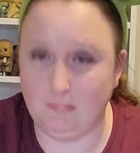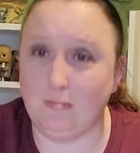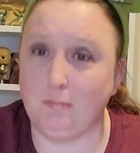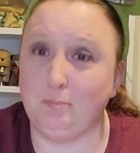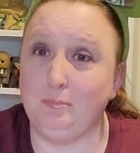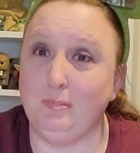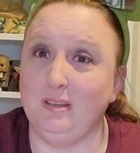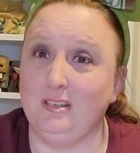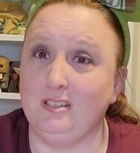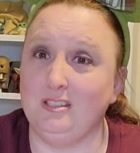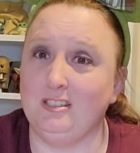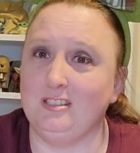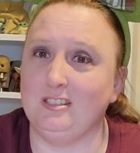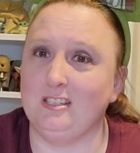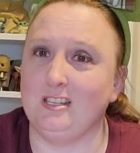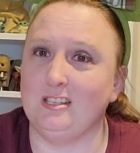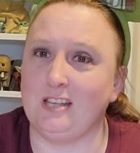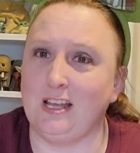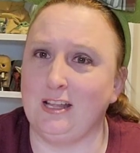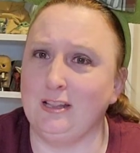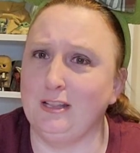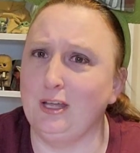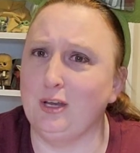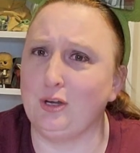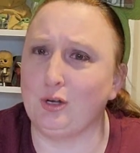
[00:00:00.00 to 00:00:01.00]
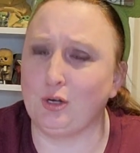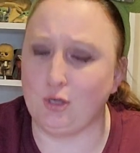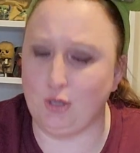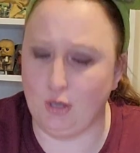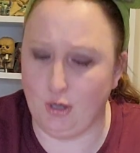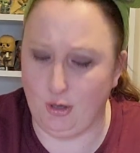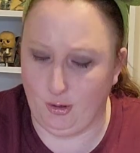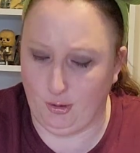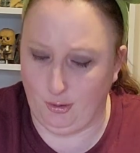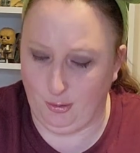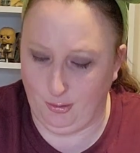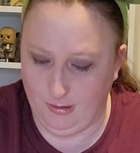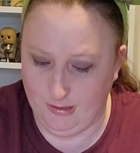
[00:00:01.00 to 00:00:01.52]
Beast says, I let her
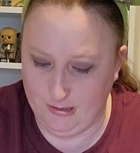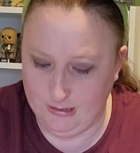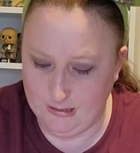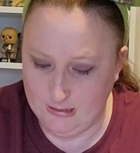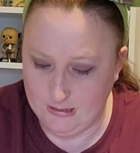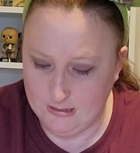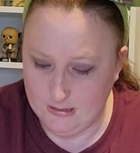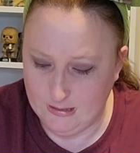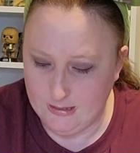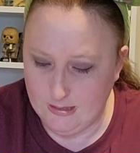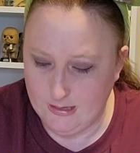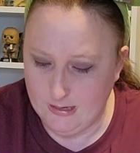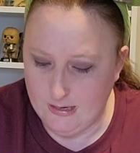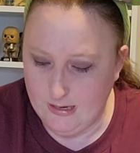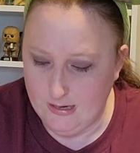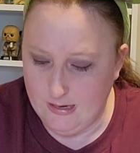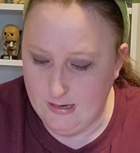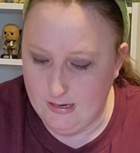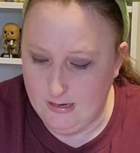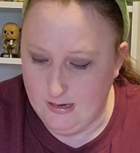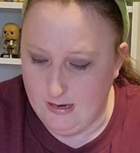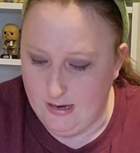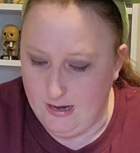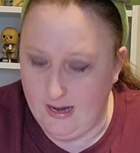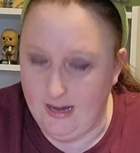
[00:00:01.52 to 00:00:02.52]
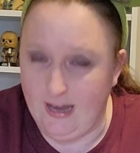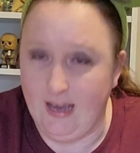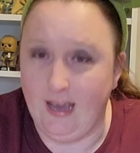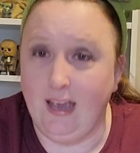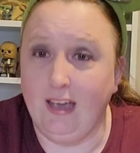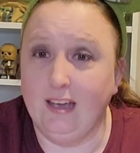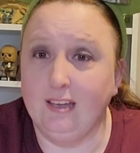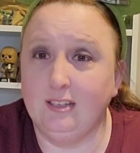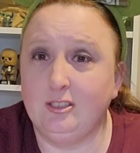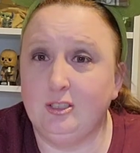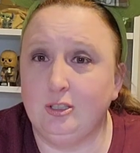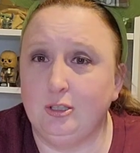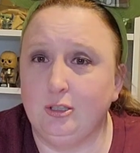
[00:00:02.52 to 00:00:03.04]
go. I
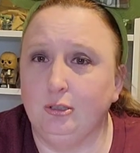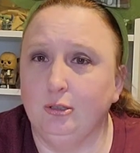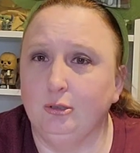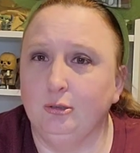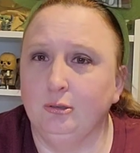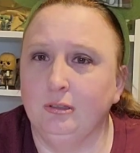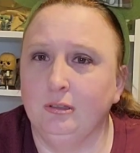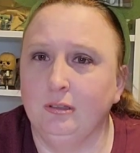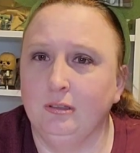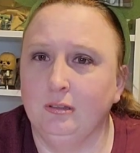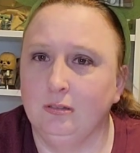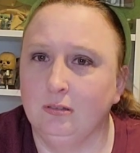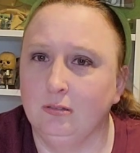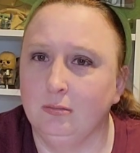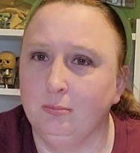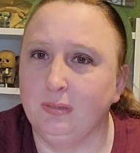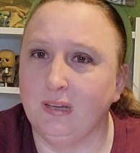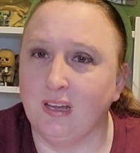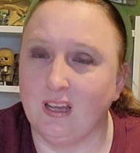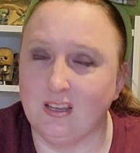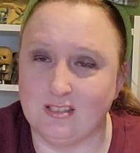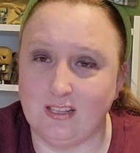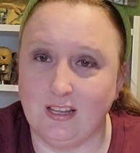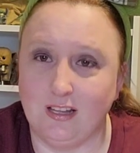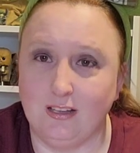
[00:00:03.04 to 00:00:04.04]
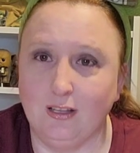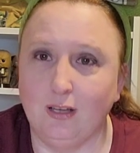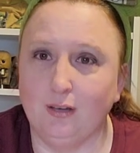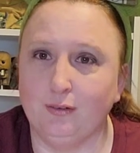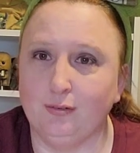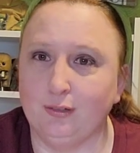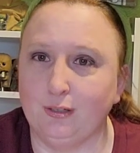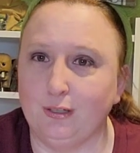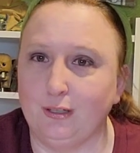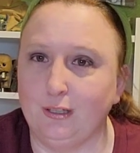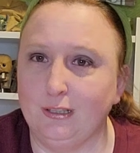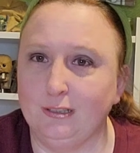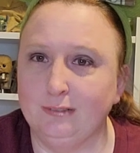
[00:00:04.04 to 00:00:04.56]
had to, because I love
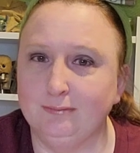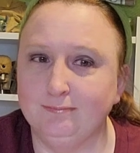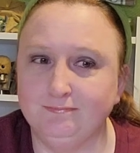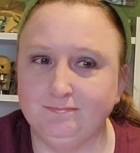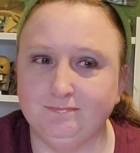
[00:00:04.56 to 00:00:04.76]
her.